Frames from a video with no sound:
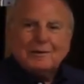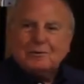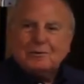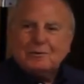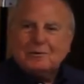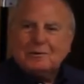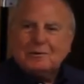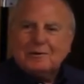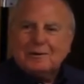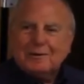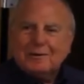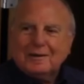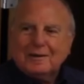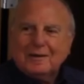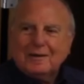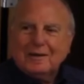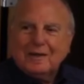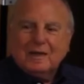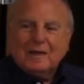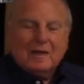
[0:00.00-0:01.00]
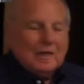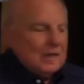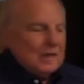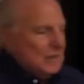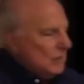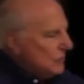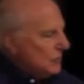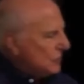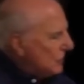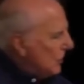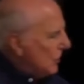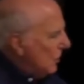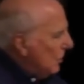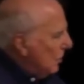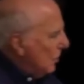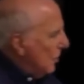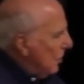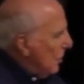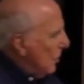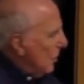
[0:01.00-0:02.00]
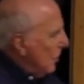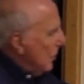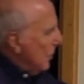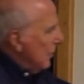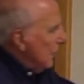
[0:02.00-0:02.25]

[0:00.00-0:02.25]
God, I do today. So